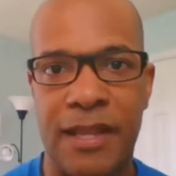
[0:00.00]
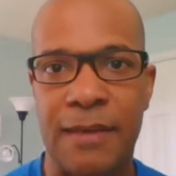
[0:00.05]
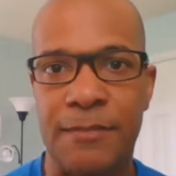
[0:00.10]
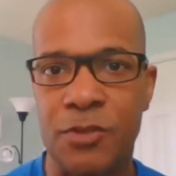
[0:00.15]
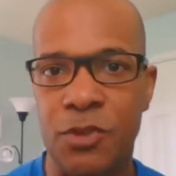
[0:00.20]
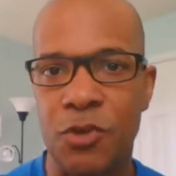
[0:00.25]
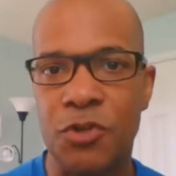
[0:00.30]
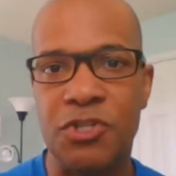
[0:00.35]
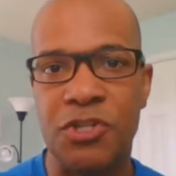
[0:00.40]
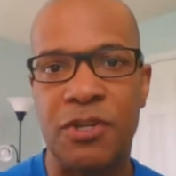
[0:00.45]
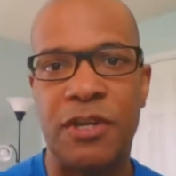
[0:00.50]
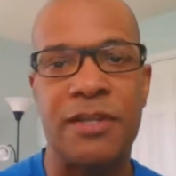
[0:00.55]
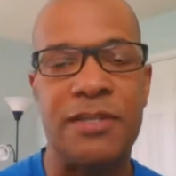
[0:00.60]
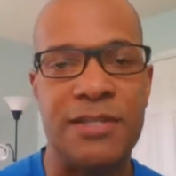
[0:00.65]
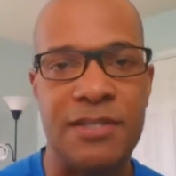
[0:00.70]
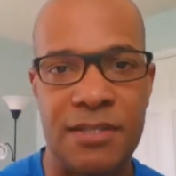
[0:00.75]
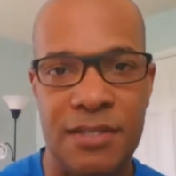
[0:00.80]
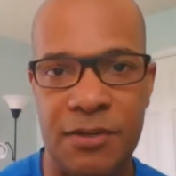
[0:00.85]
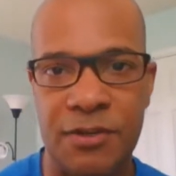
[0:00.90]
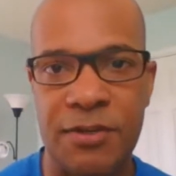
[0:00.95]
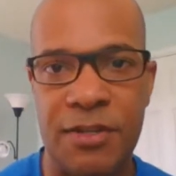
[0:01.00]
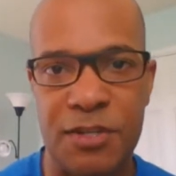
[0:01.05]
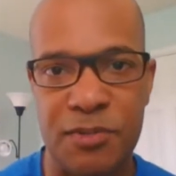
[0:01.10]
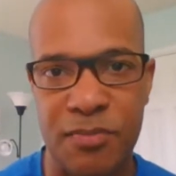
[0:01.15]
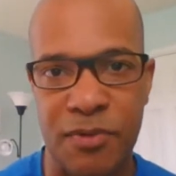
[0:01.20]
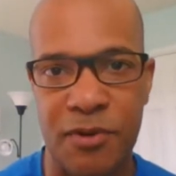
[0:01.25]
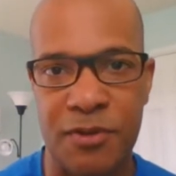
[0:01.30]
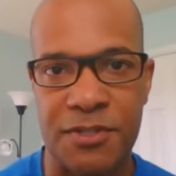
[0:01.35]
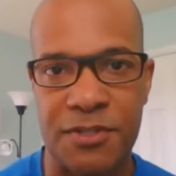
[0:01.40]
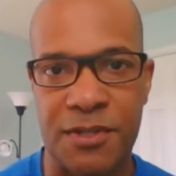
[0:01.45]
Like, you should consider
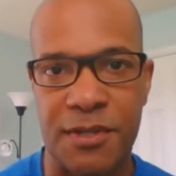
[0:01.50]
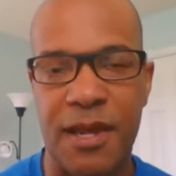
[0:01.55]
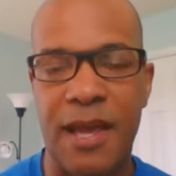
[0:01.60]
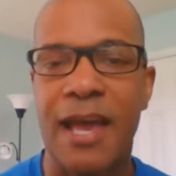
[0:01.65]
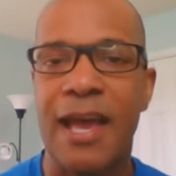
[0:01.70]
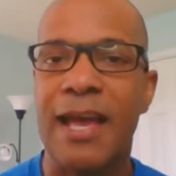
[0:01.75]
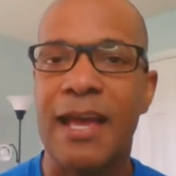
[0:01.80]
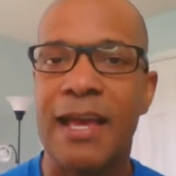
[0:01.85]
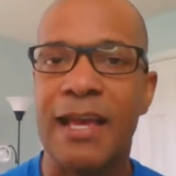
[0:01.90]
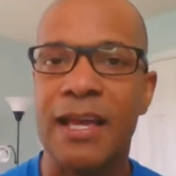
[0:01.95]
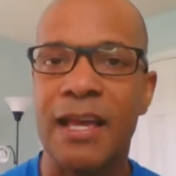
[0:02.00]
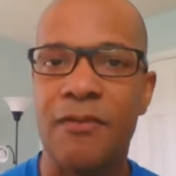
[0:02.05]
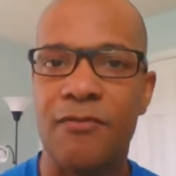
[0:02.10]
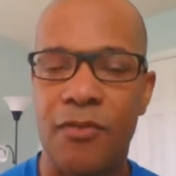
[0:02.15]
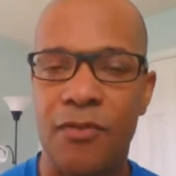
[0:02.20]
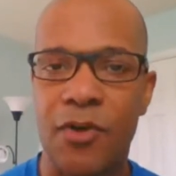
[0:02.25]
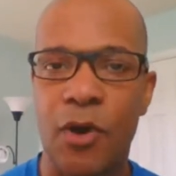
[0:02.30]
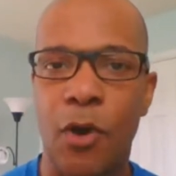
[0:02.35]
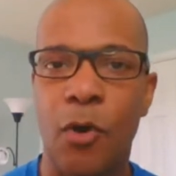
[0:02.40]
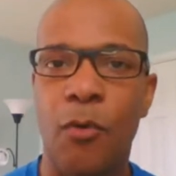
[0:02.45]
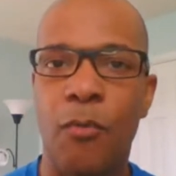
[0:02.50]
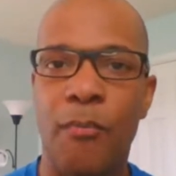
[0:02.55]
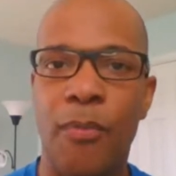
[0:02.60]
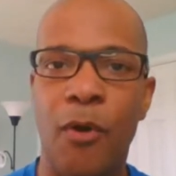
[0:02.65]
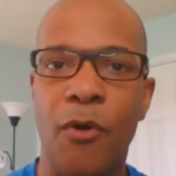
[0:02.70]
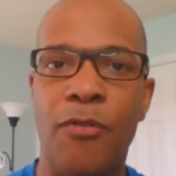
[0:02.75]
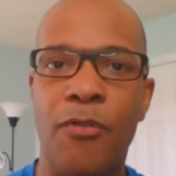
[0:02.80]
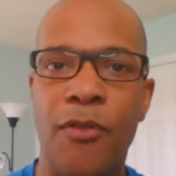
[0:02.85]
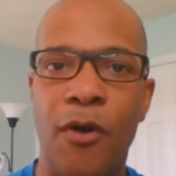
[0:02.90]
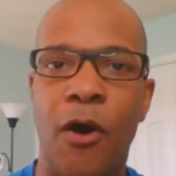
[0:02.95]
this person, even though
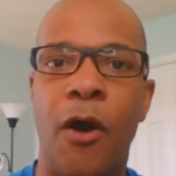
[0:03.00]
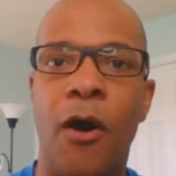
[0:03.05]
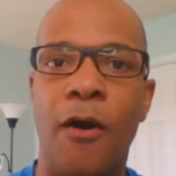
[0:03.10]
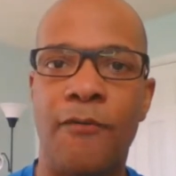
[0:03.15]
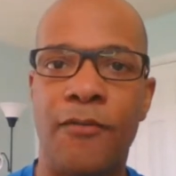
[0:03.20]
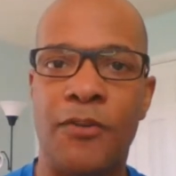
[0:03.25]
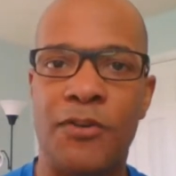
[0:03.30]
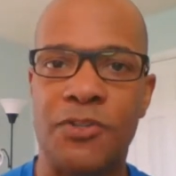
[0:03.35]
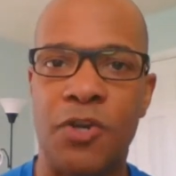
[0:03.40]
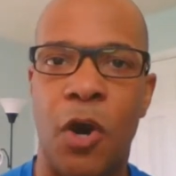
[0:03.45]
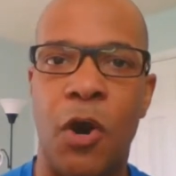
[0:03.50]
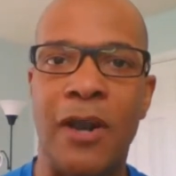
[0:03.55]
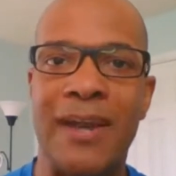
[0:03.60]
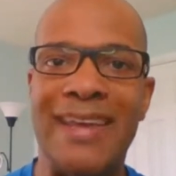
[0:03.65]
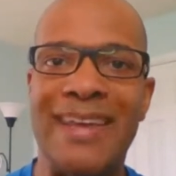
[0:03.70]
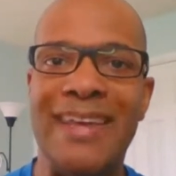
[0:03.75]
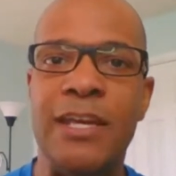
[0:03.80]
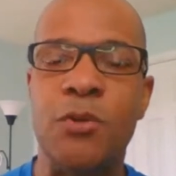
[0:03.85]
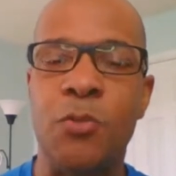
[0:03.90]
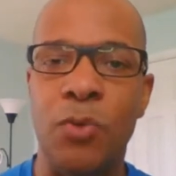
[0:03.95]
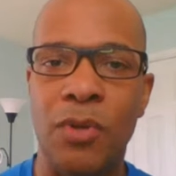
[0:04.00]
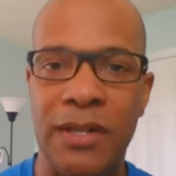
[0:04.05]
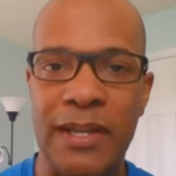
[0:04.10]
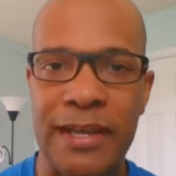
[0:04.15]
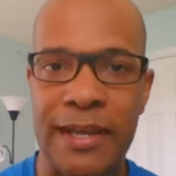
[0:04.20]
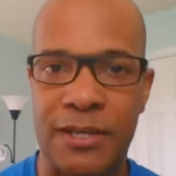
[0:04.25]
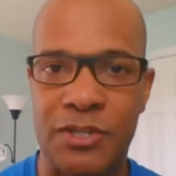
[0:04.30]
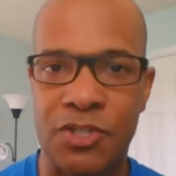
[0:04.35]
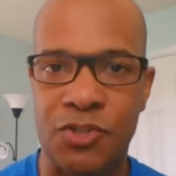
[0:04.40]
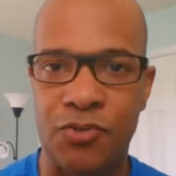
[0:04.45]
both offers are
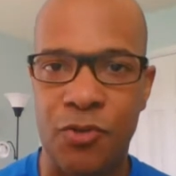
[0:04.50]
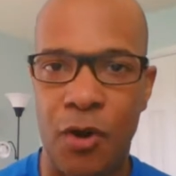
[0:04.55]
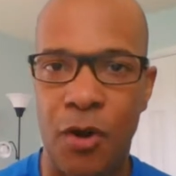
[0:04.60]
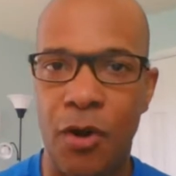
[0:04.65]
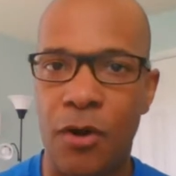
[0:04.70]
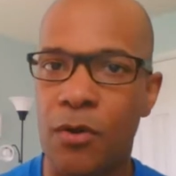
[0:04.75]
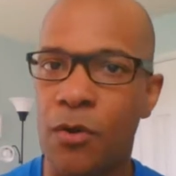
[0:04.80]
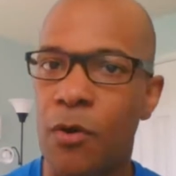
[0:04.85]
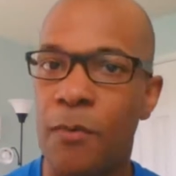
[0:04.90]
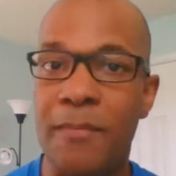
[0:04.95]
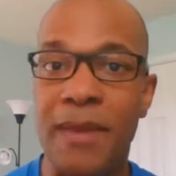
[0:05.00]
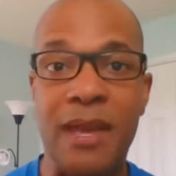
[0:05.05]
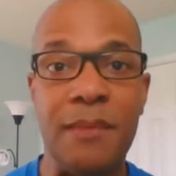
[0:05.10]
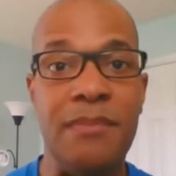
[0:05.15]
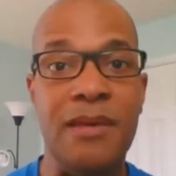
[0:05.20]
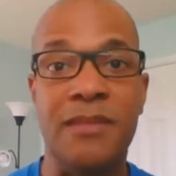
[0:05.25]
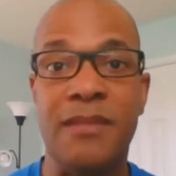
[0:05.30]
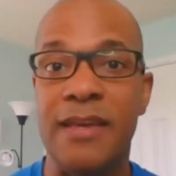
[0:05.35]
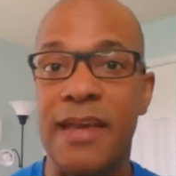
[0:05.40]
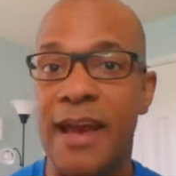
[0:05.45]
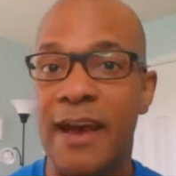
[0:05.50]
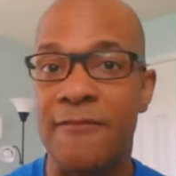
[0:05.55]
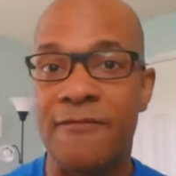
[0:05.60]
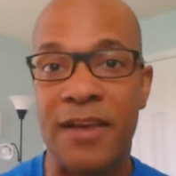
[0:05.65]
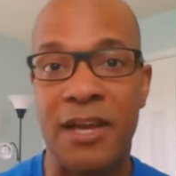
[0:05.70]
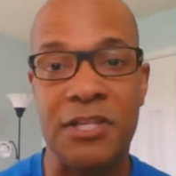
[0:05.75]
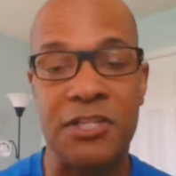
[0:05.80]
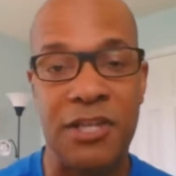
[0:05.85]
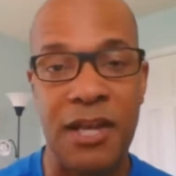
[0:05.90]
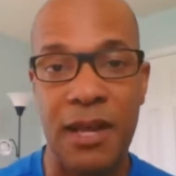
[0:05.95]
equally as strong, or maybe the
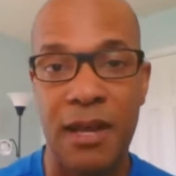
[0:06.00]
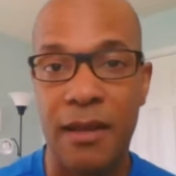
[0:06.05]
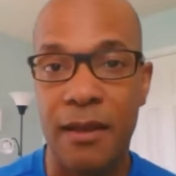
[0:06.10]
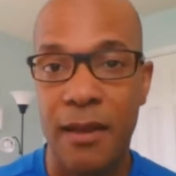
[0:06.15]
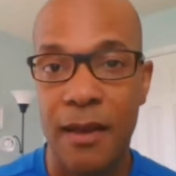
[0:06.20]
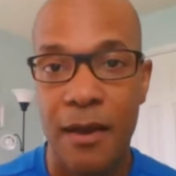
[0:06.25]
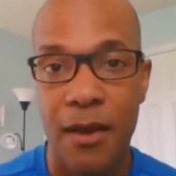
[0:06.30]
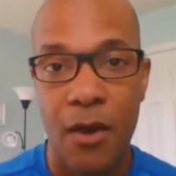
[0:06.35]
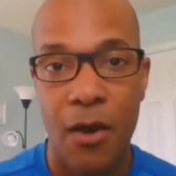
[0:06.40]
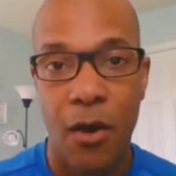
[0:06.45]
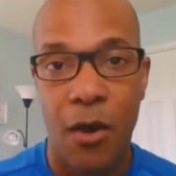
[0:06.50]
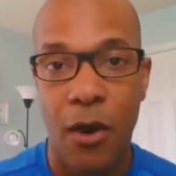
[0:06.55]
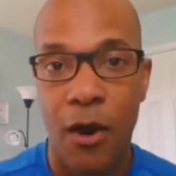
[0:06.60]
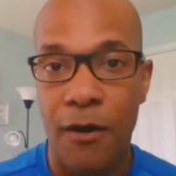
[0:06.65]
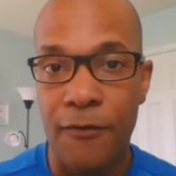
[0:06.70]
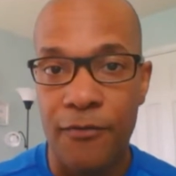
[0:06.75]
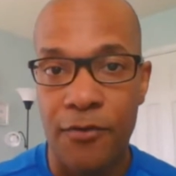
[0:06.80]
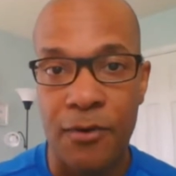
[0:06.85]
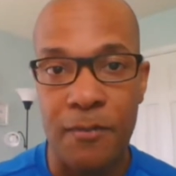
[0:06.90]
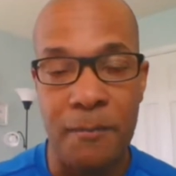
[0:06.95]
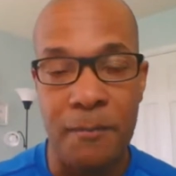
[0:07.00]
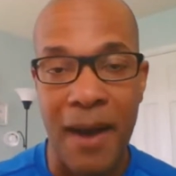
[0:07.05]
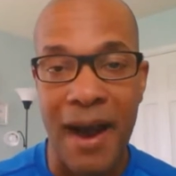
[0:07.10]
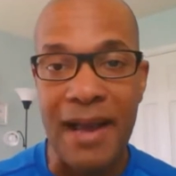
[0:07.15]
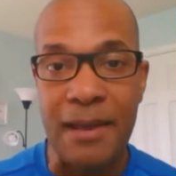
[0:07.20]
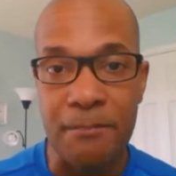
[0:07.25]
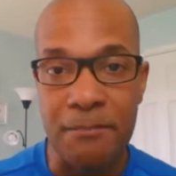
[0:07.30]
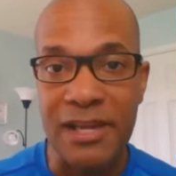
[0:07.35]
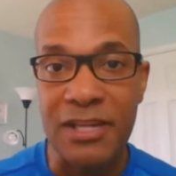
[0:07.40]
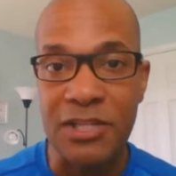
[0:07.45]
FHA offer
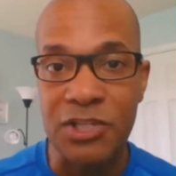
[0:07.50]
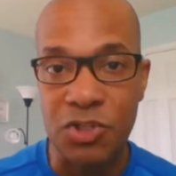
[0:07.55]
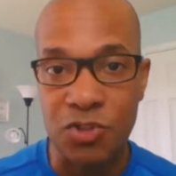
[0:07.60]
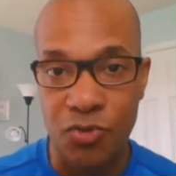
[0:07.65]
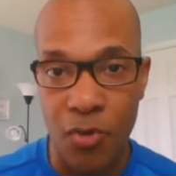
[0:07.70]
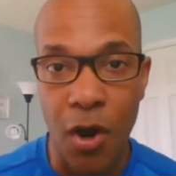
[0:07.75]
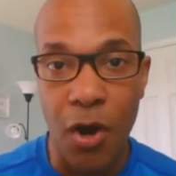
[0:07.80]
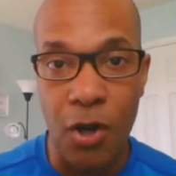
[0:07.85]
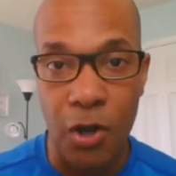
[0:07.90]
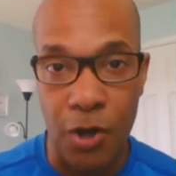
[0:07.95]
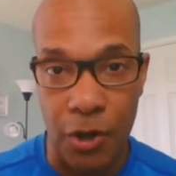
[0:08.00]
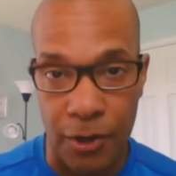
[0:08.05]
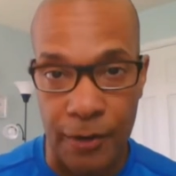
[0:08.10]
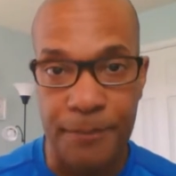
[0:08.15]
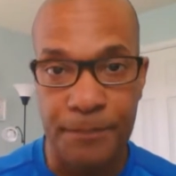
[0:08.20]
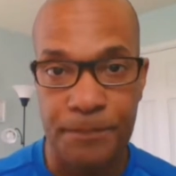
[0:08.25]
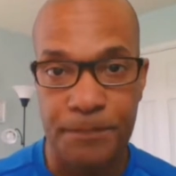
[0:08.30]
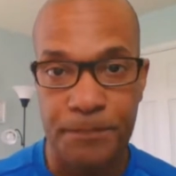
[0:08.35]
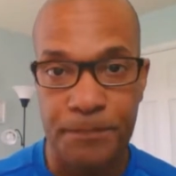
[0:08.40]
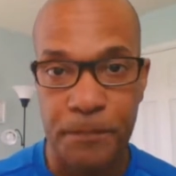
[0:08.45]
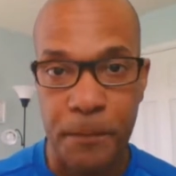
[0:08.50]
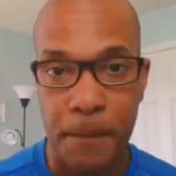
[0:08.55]
might be stronger,